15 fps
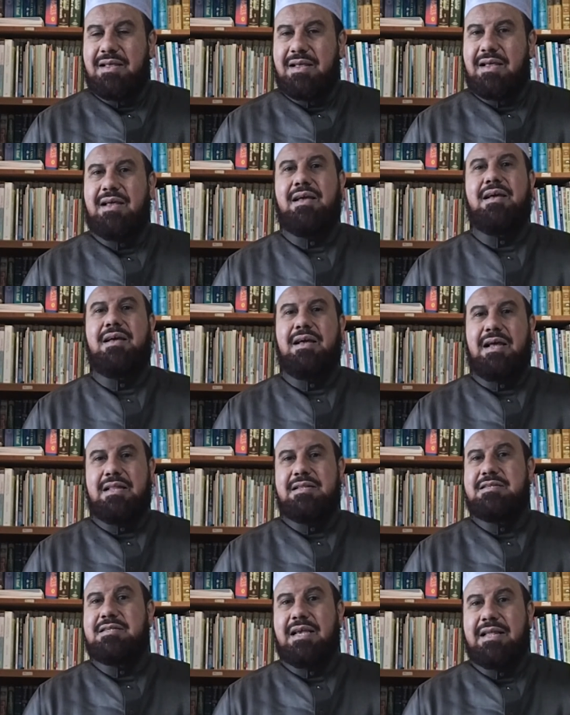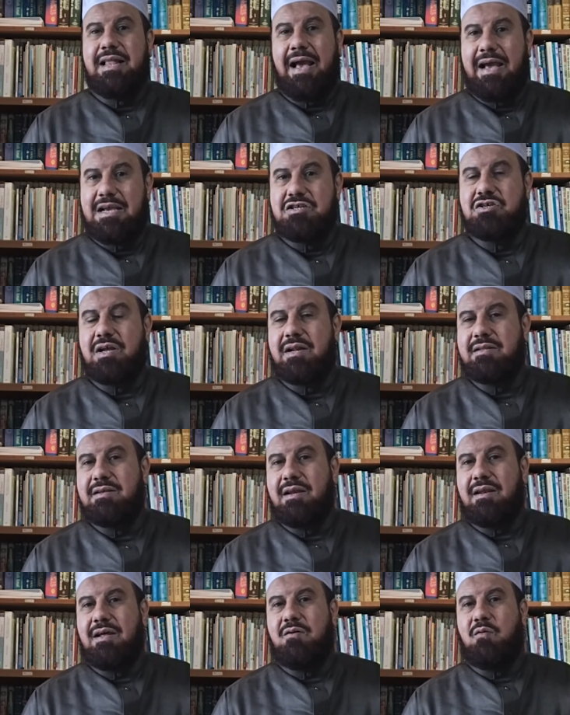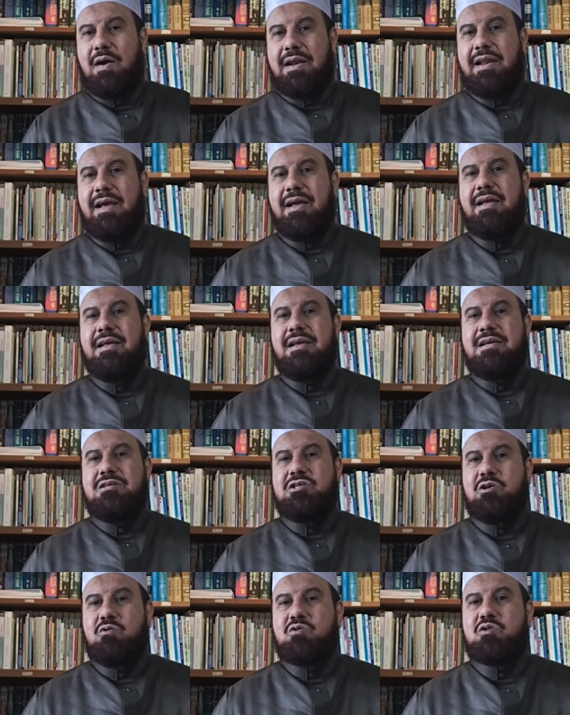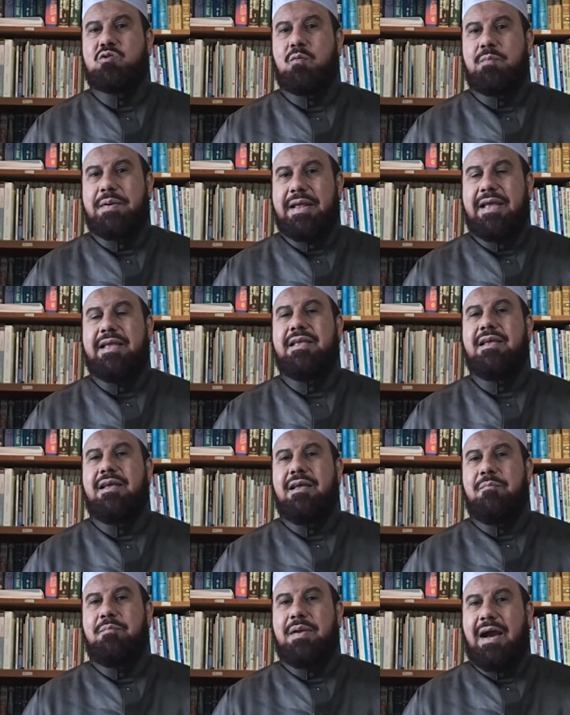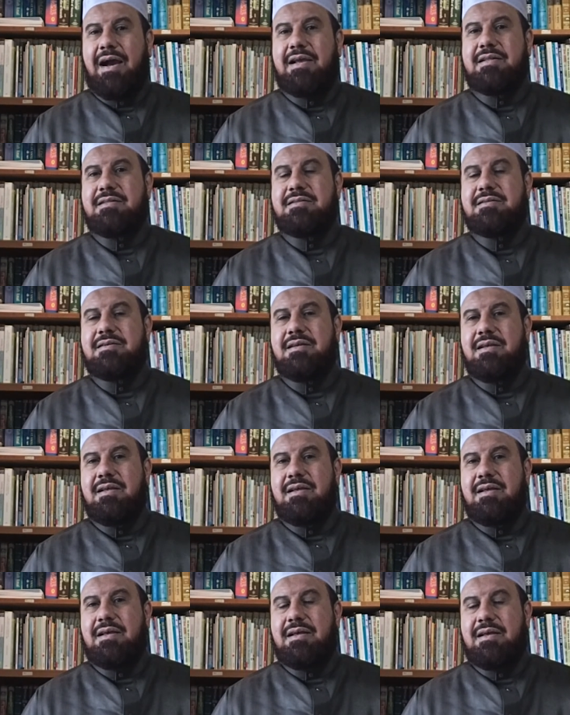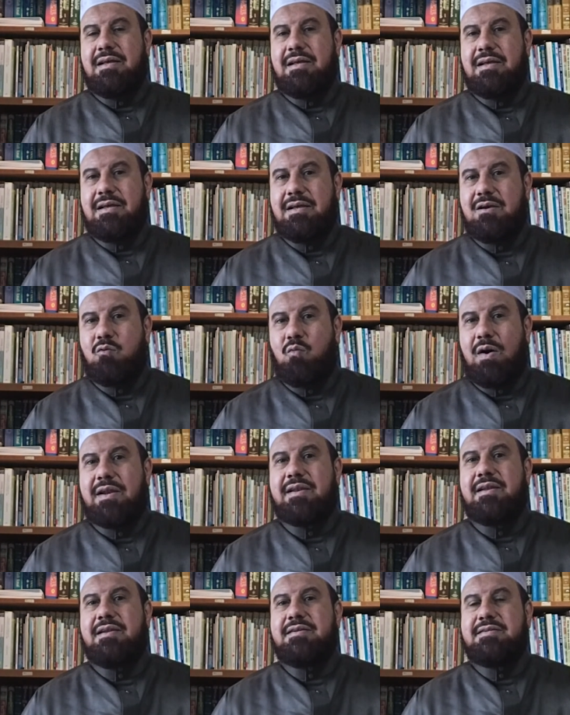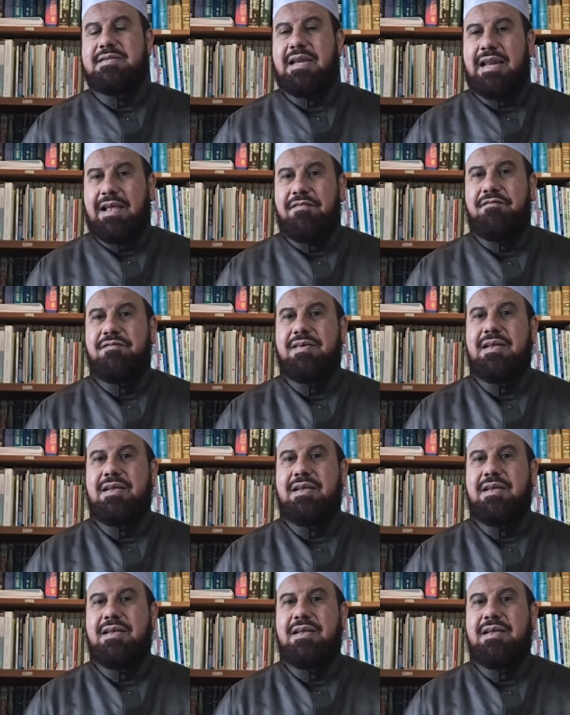Uh, and Sayyida Aisha radiallahu anha, she used to pray behind uh, one slave.